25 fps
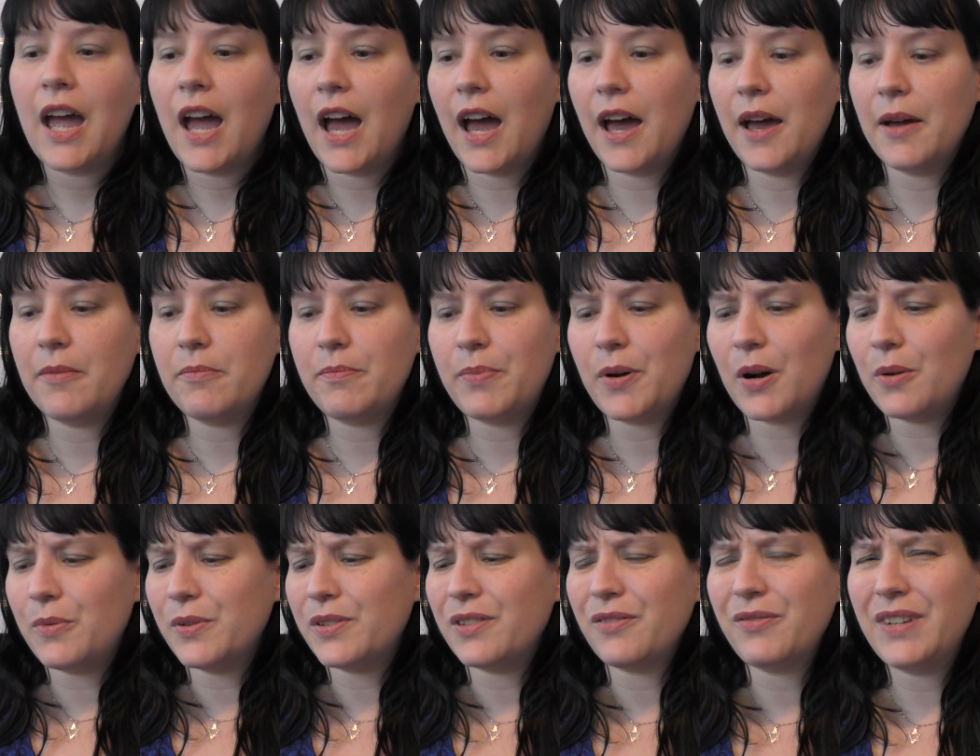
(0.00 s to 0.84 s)
Um, but I
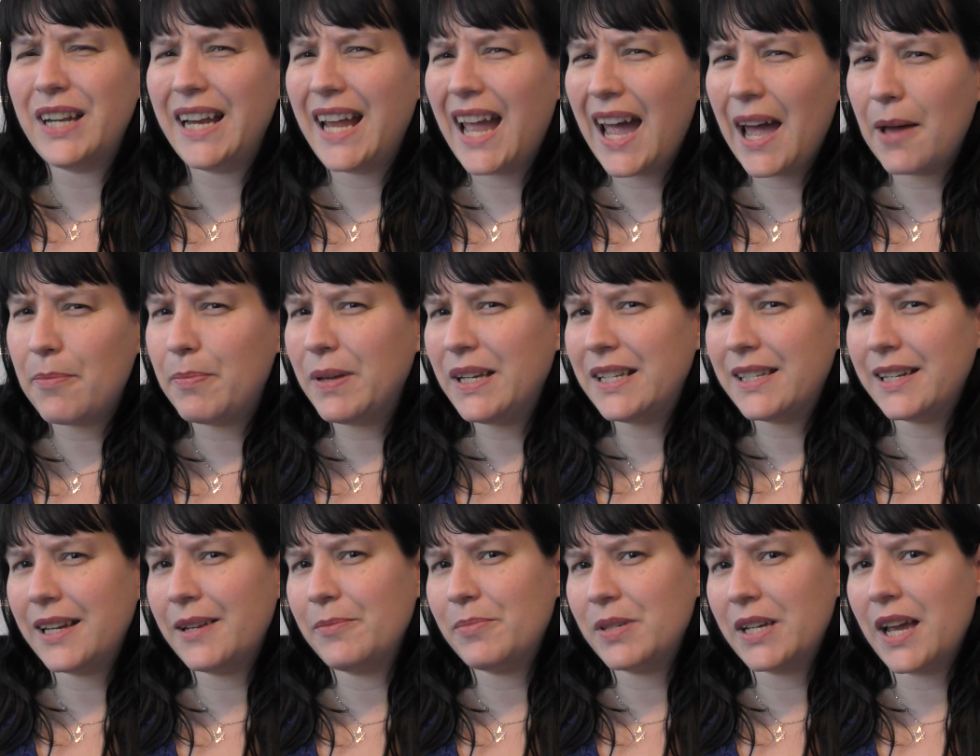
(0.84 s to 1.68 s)
wasn't really happy
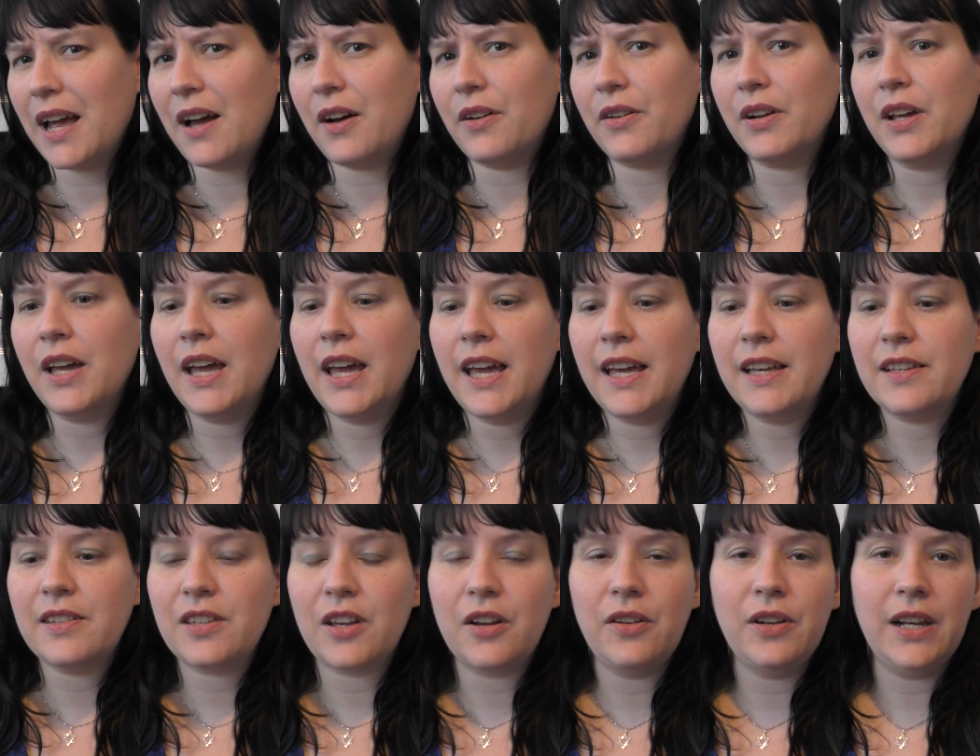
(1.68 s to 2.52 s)
deep down.
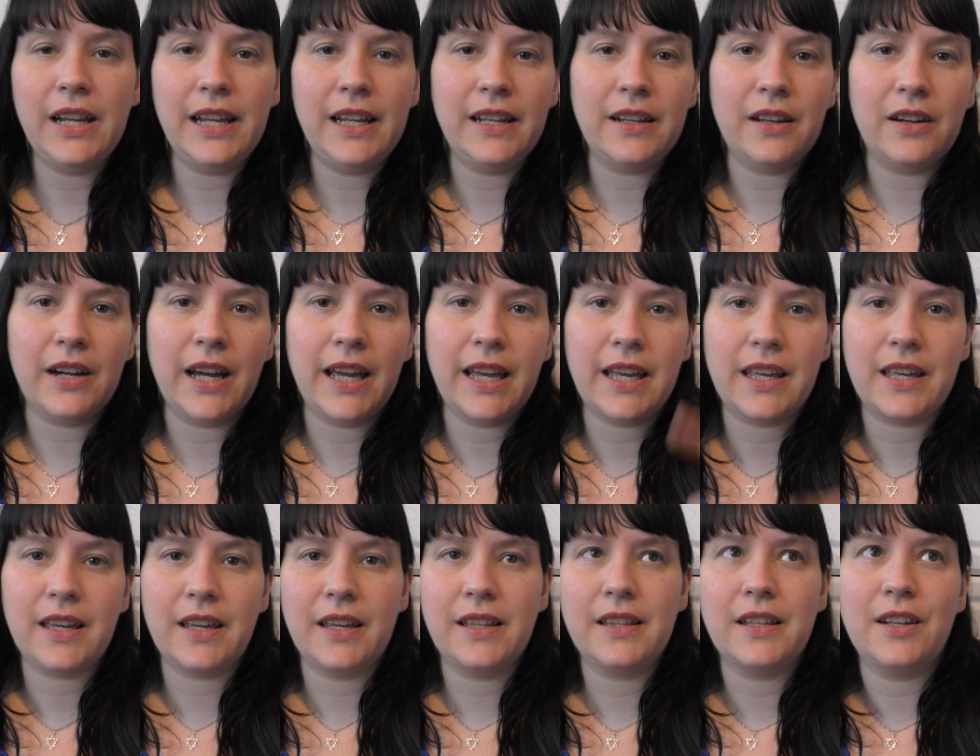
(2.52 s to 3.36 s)
It's only
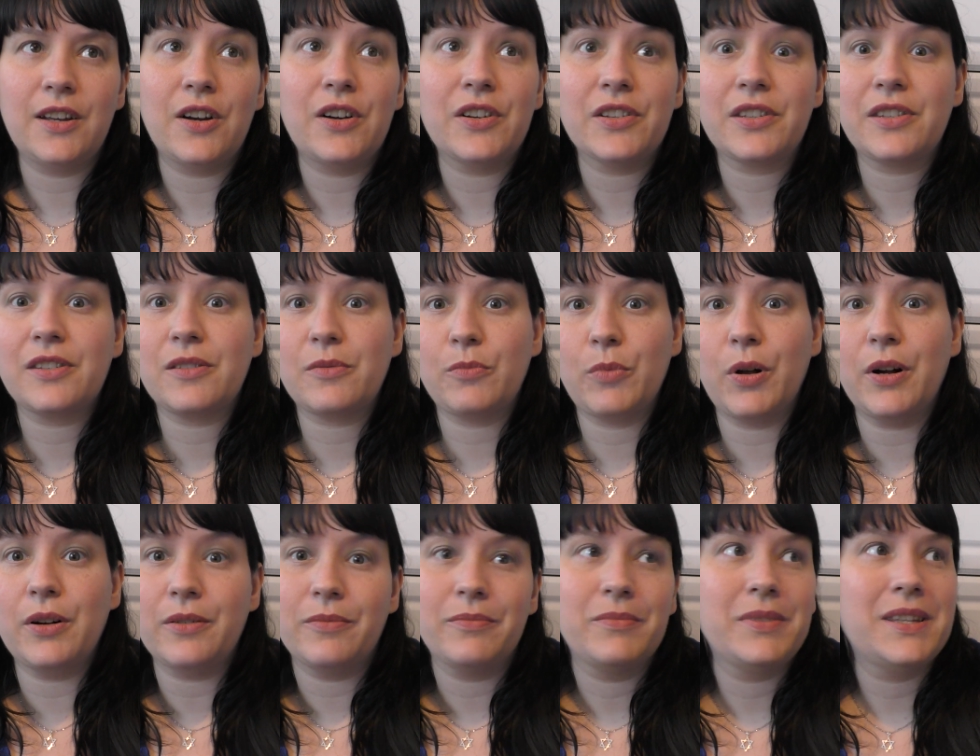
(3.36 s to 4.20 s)
like in the last
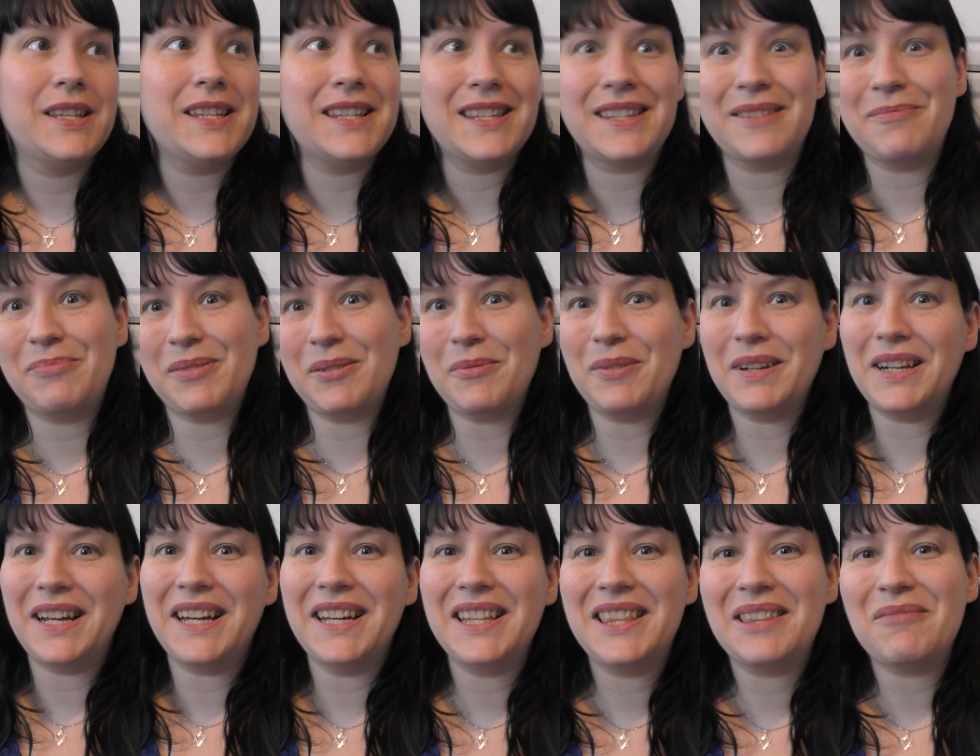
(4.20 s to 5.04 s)
well since I've been with
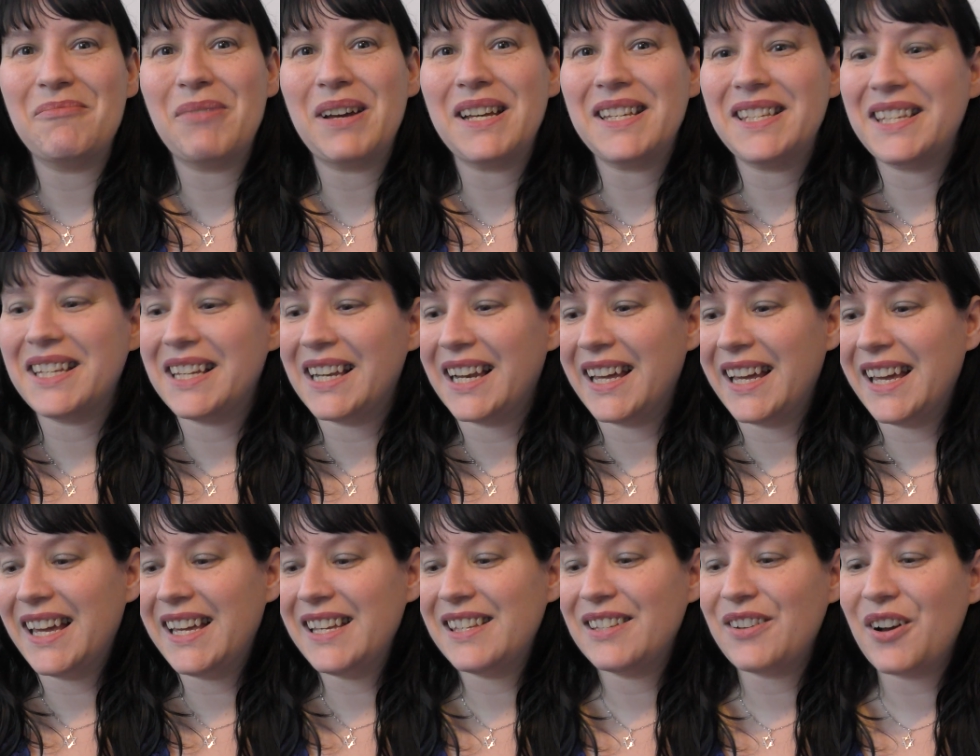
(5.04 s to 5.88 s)
Nathan basically
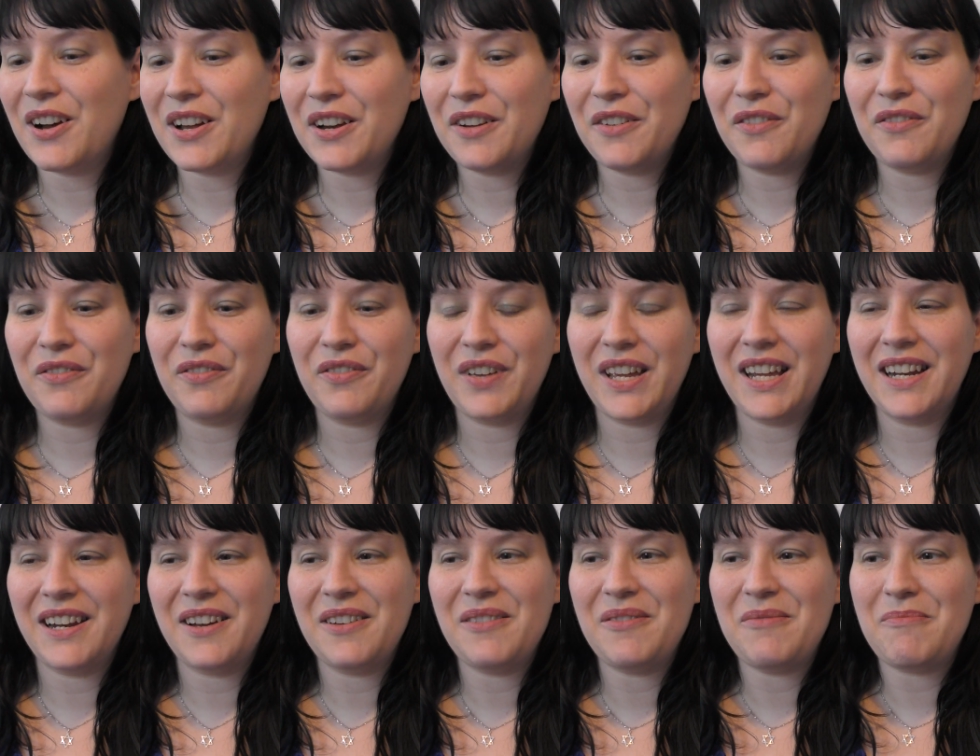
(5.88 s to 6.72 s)
he's kind of you
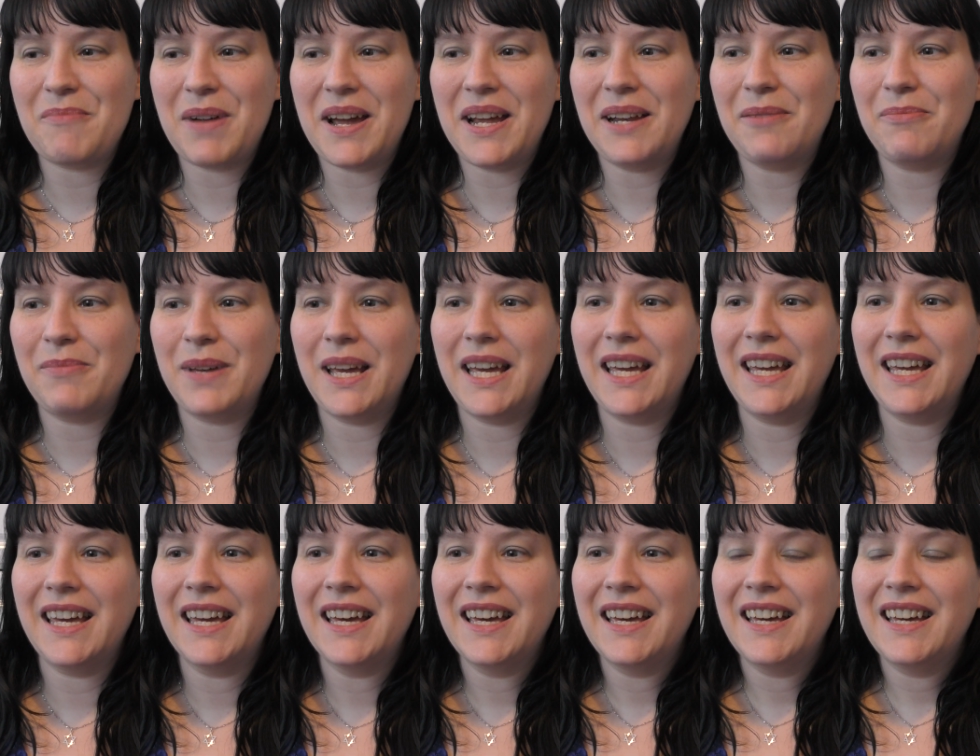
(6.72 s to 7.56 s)
know made me